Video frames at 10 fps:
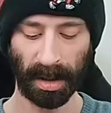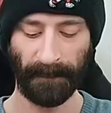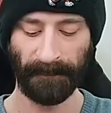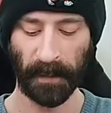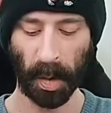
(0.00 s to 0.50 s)

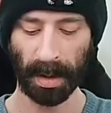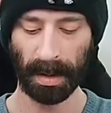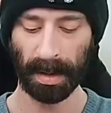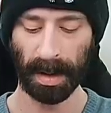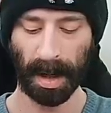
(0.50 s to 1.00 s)

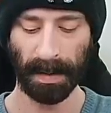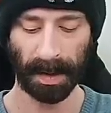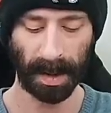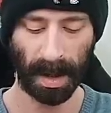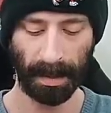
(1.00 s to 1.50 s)
foil on the
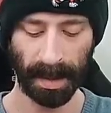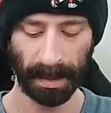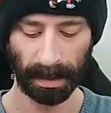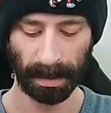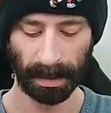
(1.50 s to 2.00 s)
common.
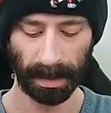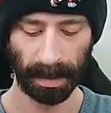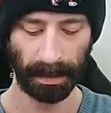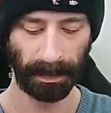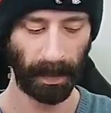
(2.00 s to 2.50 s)

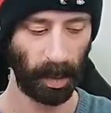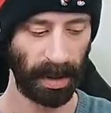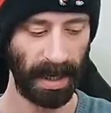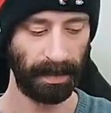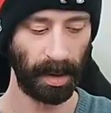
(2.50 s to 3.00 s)

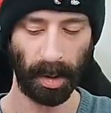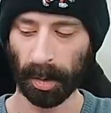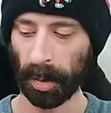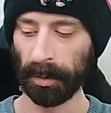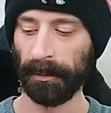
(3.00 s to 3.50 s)
Okay, no
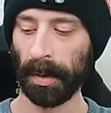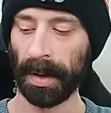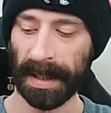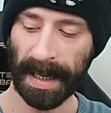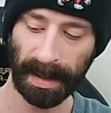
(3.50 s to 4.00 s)
cold
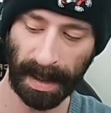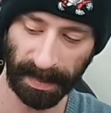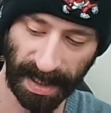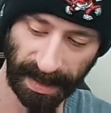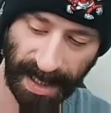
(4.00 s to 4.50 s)
foil yet.
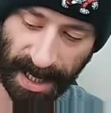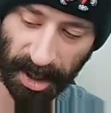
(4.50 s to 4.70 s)
I'm getting kind of